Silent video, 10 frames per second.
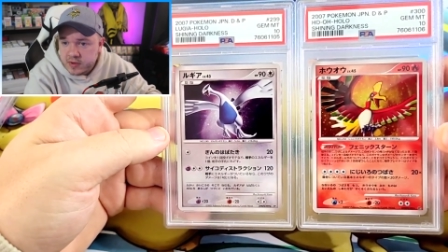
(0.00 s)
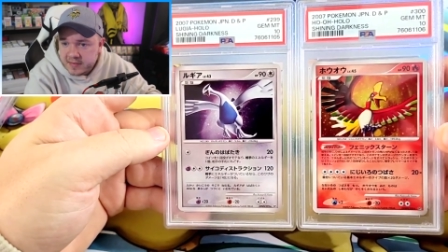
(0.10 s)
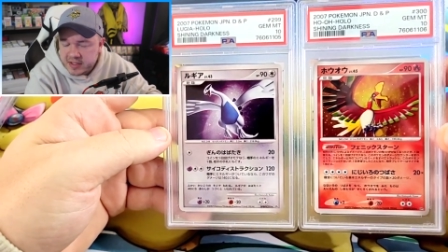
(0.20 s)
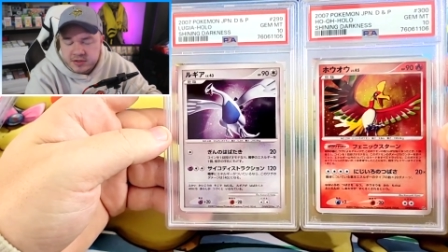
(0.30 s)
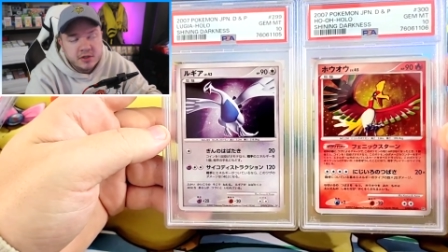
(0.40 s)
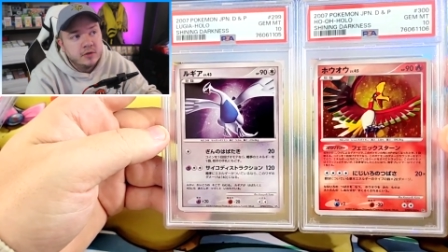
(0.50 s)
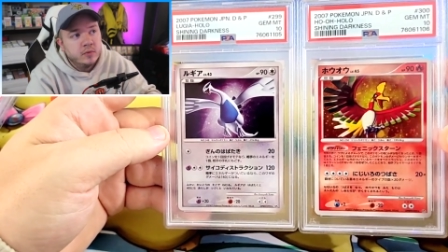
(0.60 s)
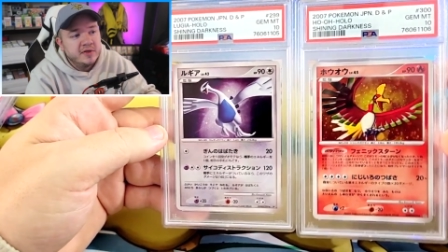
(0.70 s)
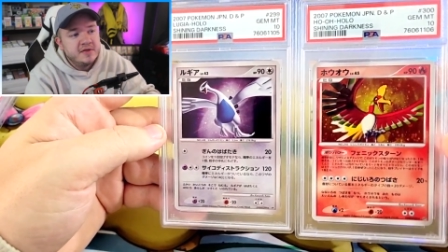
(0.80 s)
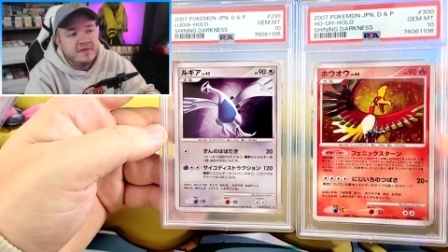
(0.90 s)
I'm not sure
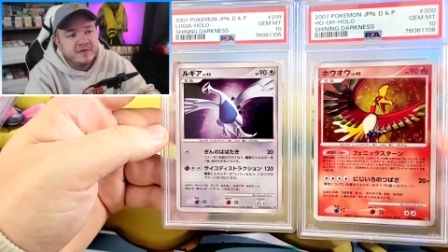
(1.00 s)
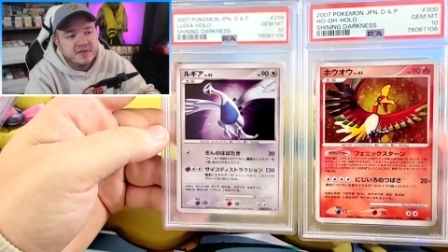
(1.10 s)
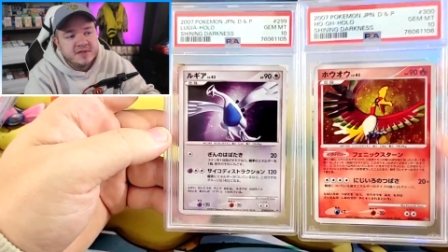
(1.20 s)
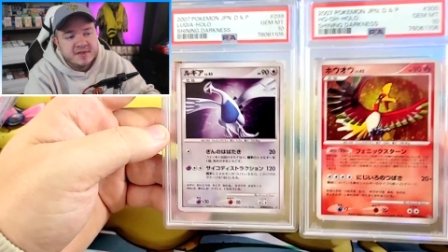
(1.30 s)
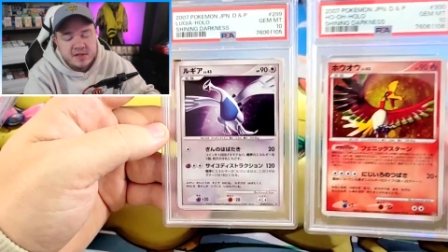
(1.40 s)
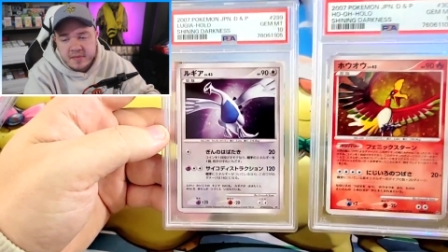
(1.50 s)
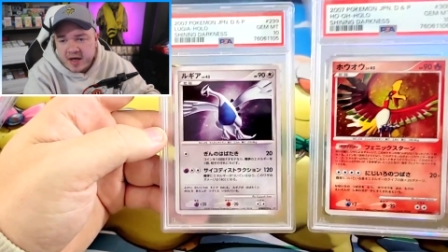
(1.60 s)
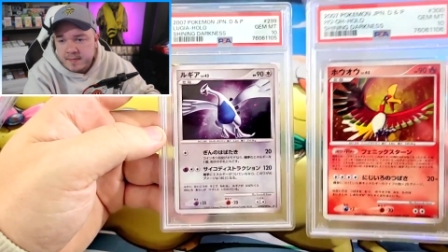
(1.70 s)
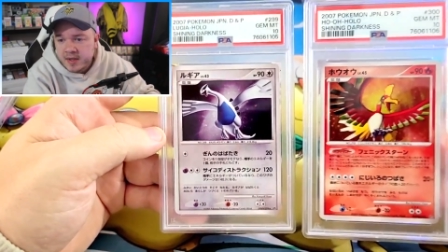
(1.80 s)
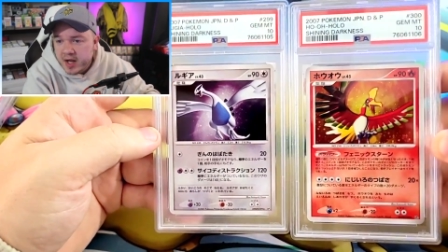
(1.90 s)
what the difference is in the
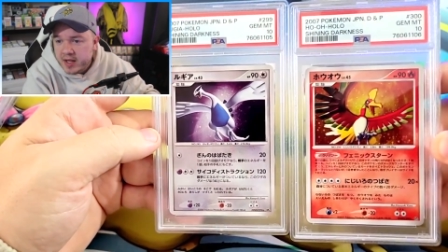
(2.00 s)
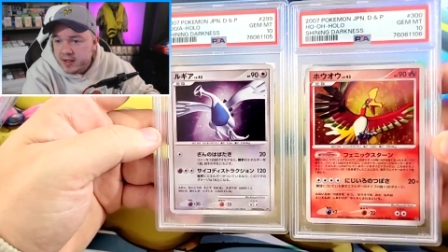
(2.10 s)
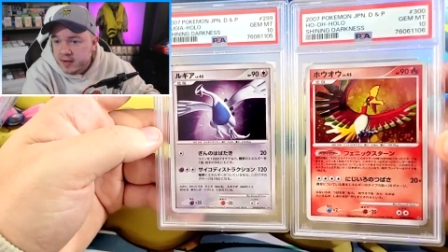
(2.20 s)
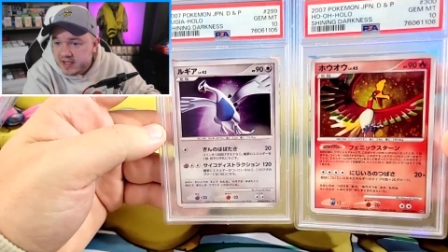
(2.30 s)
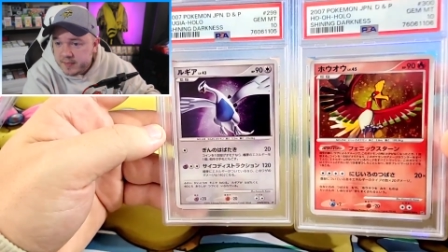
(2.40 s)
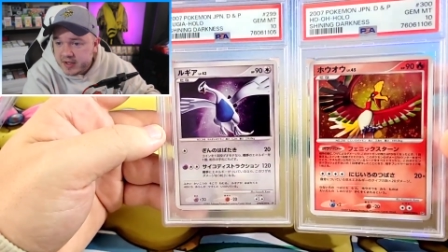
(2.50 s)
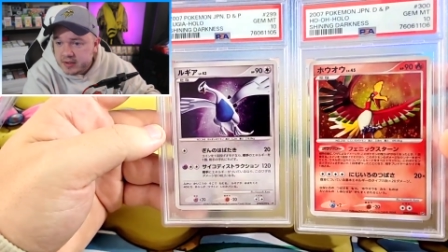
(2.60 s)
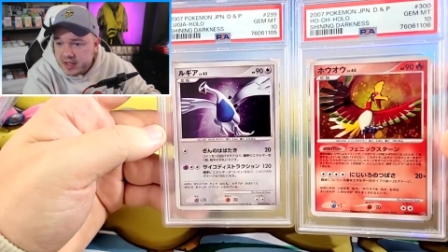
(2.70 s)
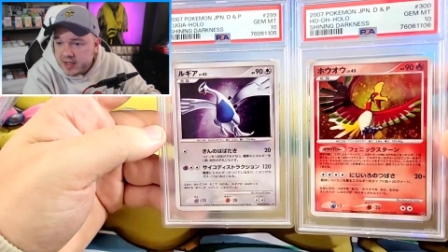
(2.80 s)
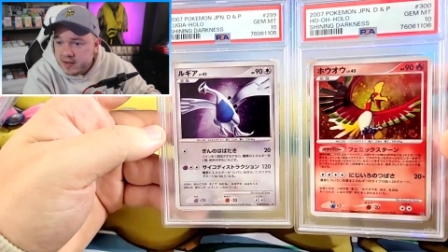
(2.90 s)
pop, but
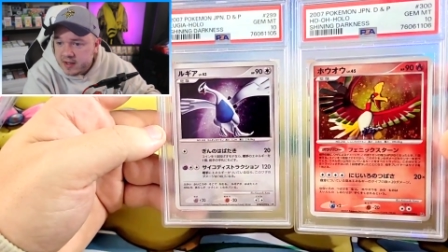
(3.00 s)
typically